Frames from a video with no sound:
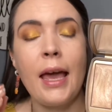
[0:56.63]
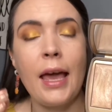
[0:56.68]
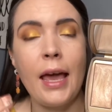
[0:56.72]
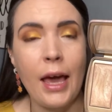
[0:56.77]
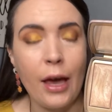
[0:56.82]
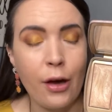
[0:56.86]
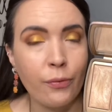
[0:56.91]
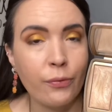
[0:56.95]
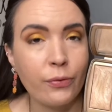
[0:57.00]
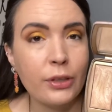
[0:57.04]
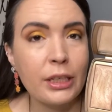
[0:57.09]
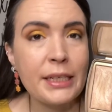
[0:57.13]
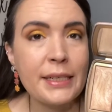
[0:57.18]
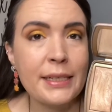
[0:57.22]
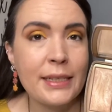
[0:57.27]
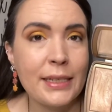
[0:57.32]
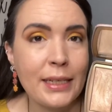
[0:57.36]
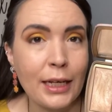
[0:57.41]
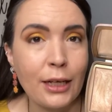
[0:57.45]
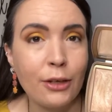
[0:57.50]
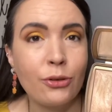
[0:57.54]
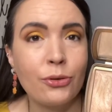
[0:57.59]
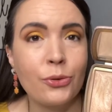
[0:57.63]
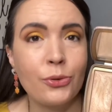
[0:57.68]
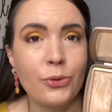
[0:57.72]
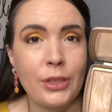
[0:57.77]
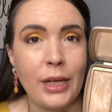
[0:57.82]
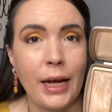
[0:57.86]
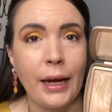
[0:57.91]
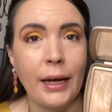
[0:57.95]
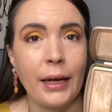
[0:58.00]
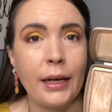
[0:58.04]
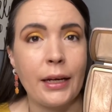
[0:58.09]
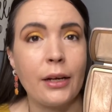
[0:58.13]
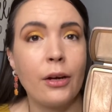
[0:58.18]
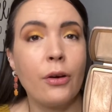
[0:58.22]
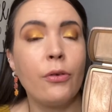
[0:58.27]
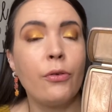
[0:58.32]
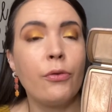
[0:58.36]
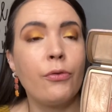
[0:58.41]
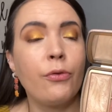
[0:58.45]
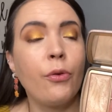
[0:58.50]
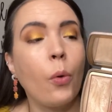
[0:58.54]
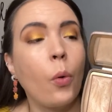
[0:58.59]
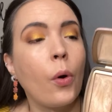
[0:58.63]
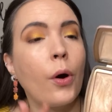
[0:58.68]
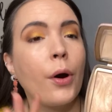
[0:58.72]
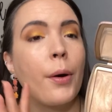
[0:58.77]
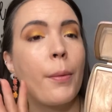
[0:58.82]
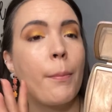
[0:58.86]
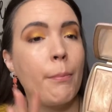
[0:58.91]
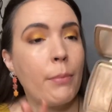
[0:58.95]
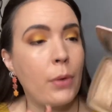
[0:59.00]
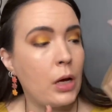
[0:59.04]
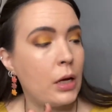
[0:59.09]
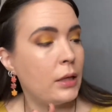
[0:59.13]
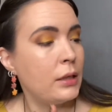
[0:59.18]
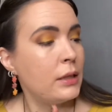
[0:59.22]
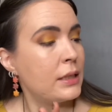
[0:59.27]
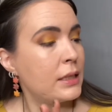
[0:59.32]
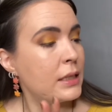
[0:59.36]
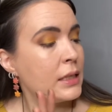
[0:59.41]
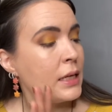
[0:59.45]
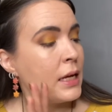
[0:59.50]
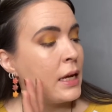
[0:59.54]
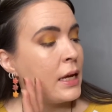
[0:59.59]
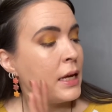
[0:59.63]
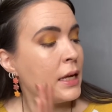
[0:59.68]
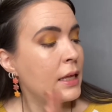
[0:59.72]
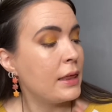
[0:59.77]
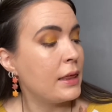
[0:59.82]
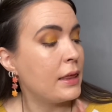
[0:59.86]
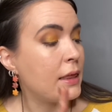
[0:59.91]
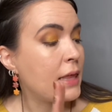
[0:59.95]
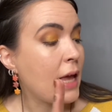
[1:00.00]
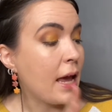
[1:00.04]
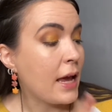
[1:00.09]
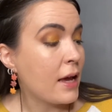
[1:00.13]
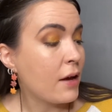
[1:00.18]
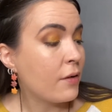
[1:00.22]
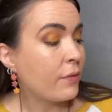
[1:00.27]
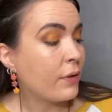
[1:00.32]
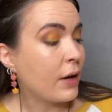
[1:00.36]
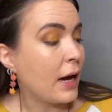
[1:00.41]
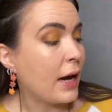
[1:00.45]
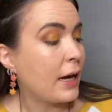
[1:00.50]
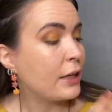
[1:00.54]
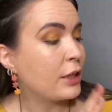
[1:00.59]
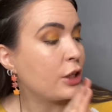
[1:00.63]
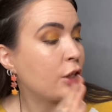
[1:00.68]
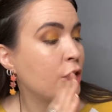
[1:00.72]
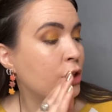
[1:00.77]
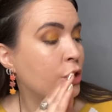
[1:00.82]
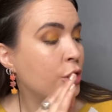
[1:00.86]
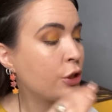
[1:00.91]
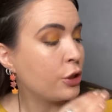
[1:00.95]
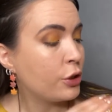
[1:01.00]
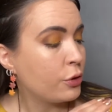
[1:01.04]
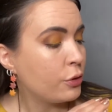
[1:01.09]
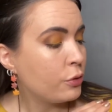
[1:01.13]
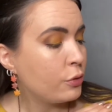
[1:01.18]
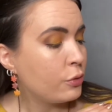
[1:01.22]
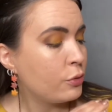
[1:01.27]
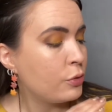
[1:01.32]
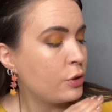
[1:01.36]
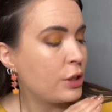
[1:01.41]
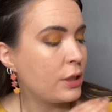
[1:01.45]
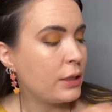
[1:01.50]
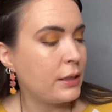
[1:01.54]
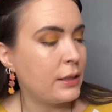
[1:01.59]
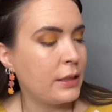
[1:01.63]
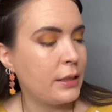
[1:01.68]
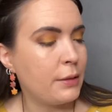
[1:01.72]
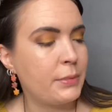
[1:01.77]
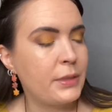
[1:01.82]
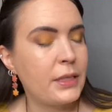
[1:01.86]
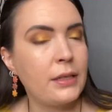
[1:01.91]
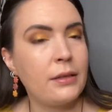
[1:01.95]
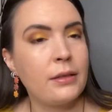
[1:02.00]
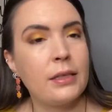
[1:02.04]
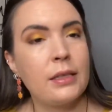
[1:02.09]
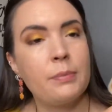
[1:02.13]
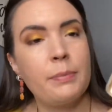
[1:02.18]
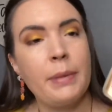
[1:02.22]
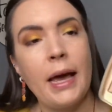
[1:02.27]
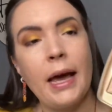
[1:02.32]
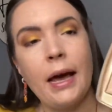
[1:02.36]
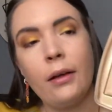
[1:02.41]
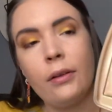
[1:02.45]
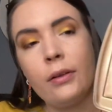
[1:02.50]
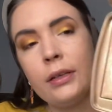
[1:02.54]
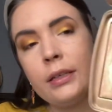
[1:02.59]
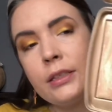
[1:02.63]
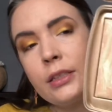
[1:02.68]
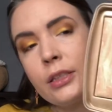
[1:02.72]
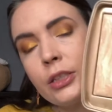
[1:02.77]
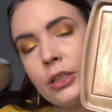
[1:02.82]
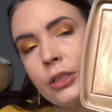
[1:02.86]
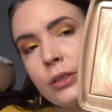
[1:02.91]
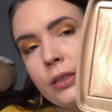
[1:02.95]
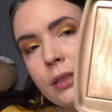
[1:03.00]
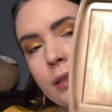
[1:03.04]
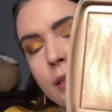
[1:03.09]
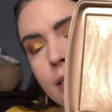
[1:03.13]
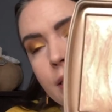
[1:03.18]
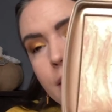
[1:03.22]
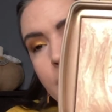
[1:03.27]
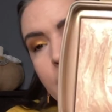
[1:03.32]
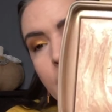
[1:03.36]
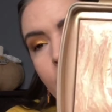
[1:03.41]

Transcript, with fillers: every single day for months. They have got huge dips in this palette. You can see